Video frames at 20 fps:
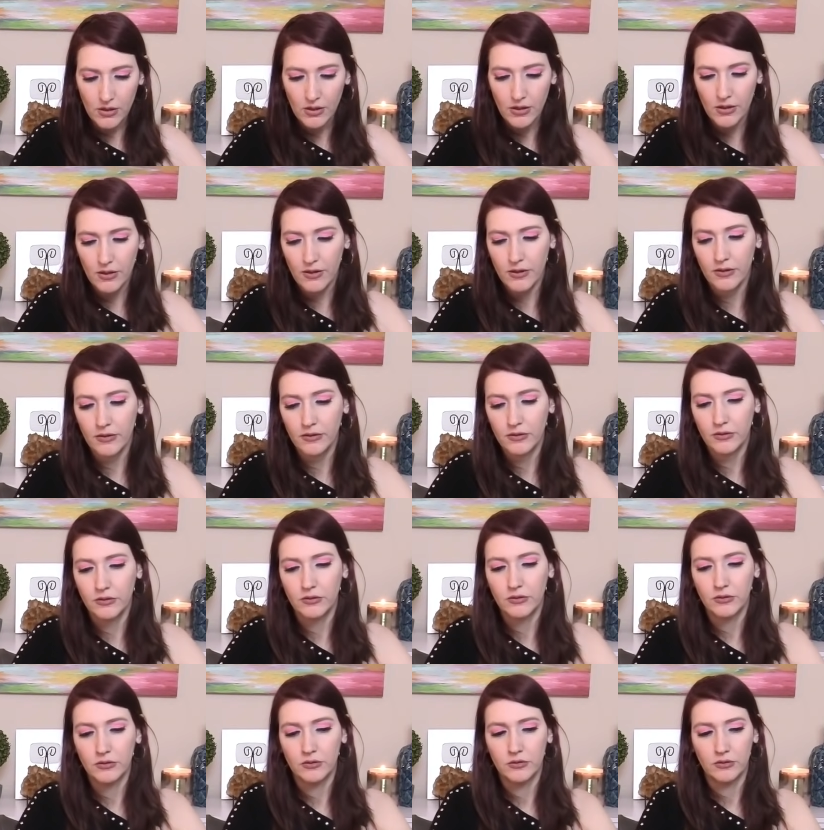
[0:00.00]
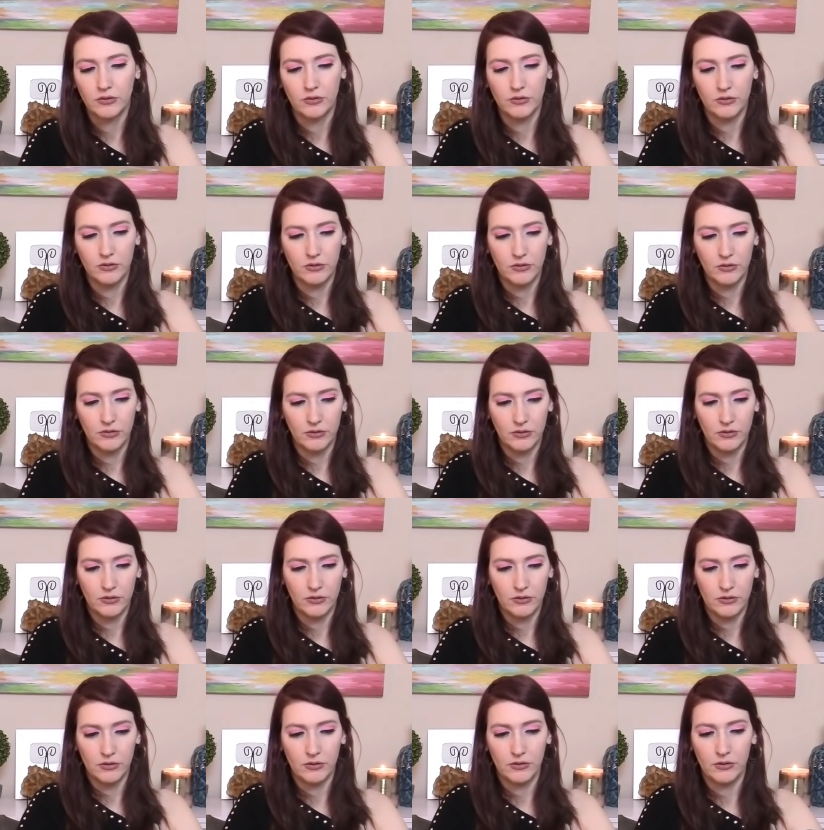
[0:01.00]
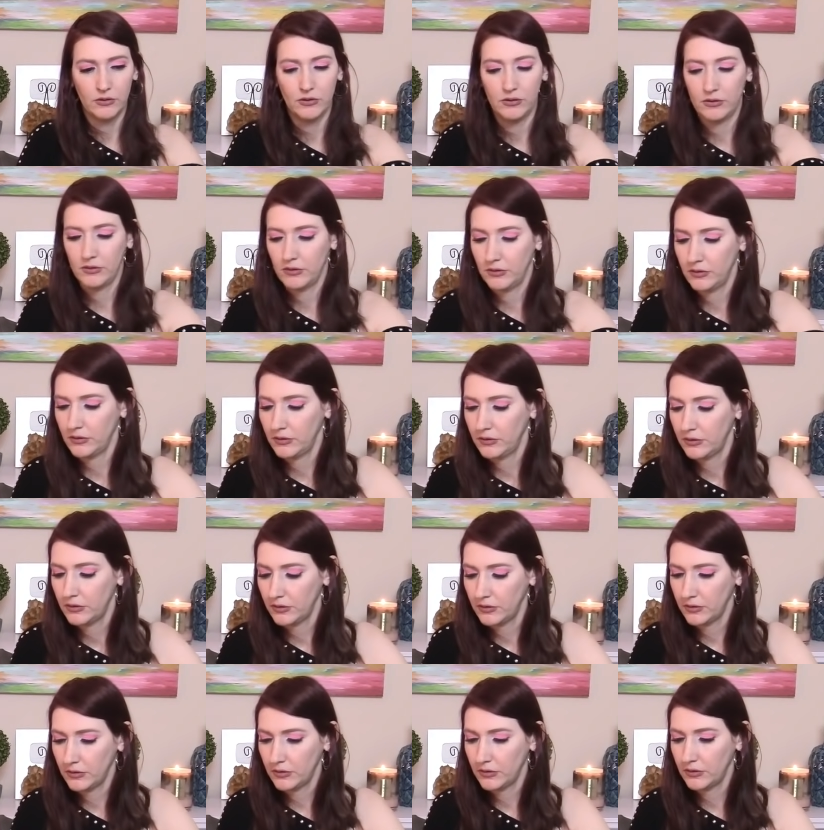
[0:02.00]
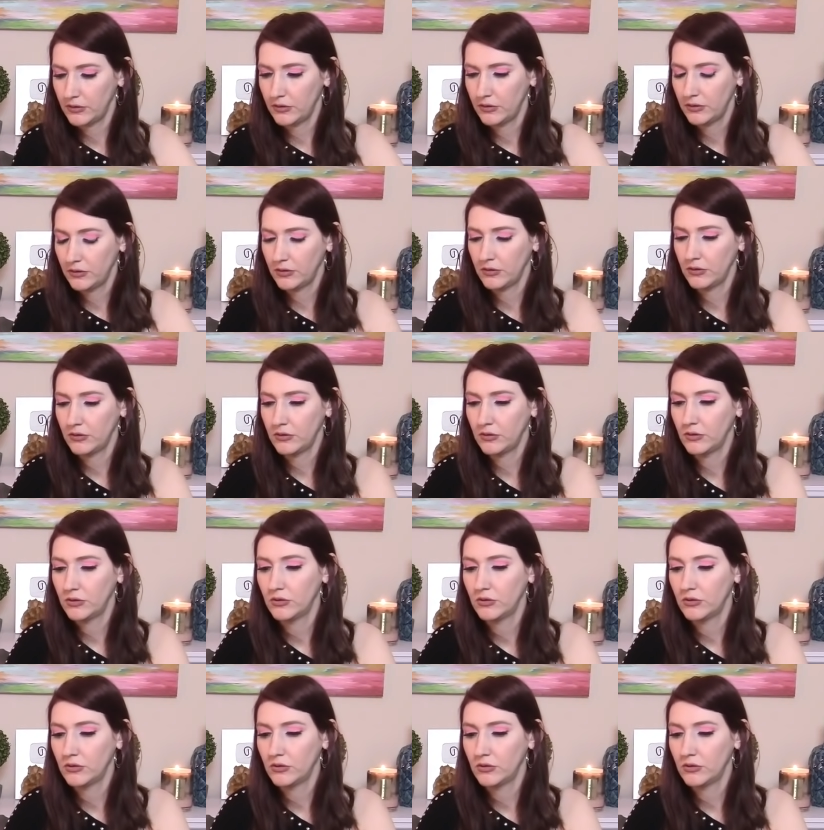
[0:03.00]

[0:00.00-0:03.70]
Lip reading: Nothing is said.